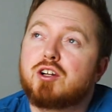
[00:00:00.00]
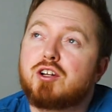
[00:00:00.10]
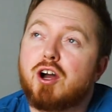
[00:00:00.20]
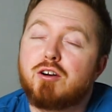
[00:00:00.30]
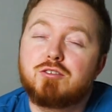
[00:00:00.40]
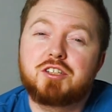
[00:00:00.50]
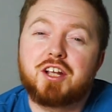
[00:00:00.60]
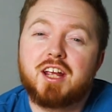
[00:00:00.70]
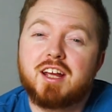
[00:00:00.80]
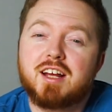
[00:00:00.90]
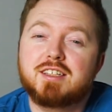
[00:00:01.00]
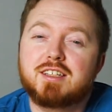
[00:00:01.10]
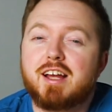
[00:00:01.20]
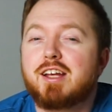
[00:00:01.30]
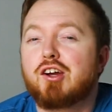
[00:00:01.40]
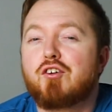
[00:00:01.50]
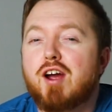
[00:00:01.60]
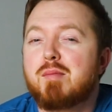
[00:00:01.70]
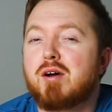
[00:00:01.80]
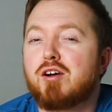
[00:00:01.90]
Koji is like your
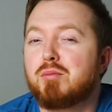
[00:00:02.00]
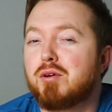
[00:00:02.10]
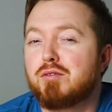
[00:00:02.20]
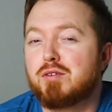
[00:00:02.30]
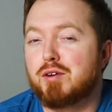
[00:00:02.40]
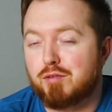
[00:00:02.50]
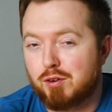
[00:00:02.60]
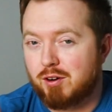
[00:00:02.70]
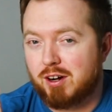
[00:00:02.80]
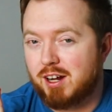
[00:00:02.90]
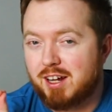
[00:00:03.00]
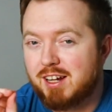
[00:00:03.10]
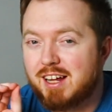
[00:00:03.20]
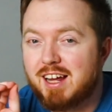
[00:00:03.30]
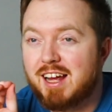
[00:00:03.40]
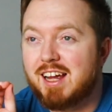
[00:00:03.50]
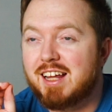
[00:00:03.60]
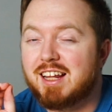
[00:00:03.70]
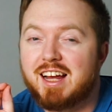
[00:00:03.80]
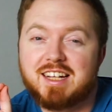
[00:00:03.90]
grandma who moved to Florida.
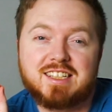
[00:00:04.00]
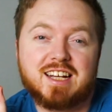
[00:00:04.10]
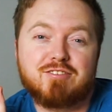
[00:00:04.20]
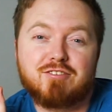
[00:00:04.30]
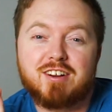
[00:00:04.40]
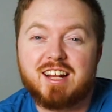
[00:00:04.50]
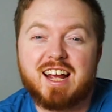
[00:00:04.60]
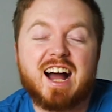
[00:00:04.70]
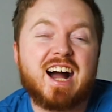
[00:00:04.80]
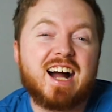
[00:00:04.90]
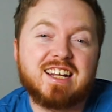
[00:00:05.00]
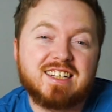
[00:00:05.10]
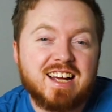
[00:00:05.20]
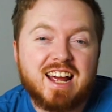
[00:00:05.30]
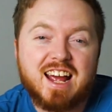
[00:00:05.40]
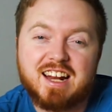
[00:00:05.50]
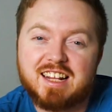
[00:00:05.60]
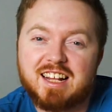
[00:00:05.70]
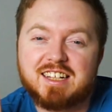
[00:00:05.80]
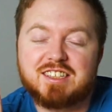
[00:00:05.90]
It likes it really hot and it
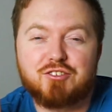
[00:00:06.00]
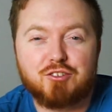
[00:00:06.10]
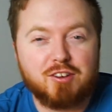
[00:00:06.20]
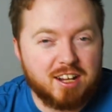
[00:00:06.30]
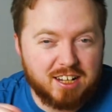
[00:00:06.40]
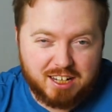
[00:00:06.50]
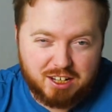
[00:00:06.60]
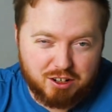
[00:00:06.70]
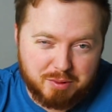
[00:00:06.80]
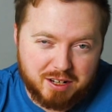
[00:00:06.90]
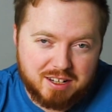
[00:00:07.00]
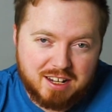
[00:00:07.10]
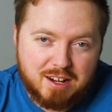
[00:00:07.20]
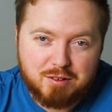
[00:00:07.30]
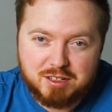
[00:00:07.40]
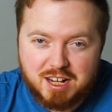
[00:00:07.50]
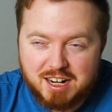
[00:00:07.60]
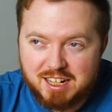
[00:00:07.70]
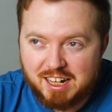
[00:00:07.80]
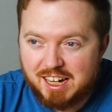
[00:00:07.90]
likes it really humid. We're
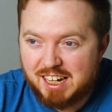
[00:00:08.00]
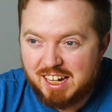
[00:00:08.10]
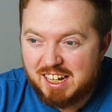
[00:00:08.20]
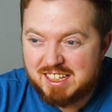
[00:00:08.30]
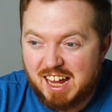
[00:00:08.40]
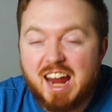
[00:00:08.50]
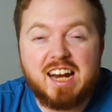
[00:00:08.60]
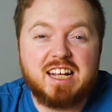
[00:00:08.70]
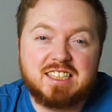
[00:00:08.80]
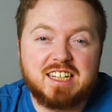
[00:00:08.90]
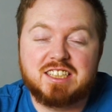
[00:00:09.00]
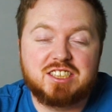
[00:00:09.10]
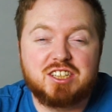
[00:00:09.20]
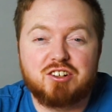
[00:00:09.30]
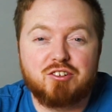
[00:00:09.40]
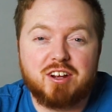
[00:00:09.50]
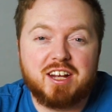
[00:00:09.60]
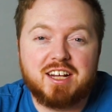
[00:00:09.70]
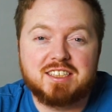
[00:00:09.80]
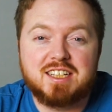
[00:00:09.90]
talking like it needs 86
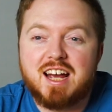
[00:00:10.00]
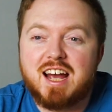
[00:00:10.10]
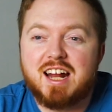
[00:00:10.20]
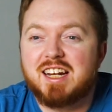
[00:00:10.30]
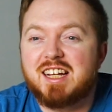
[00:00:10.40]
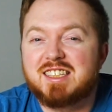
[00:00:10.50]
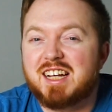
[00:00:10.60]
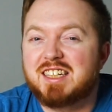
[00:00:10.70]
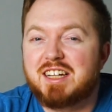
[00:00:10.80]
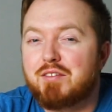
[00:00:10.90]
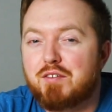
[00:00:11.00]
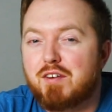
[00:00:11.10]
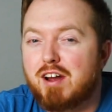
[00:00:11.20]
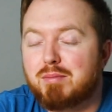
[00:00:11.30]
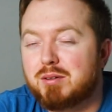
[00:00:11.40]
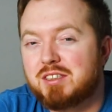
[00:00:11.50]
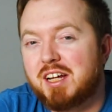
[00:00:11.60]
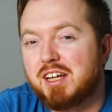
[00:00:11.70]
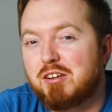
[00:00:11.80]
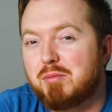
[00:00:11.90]
degrees and it needs like
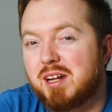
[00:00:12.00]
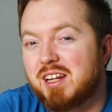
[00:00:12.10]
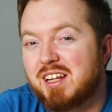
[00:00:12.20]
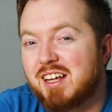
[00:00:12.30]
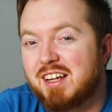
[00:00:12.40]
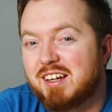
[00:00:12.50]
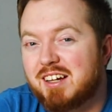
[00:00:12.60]
75% humidity.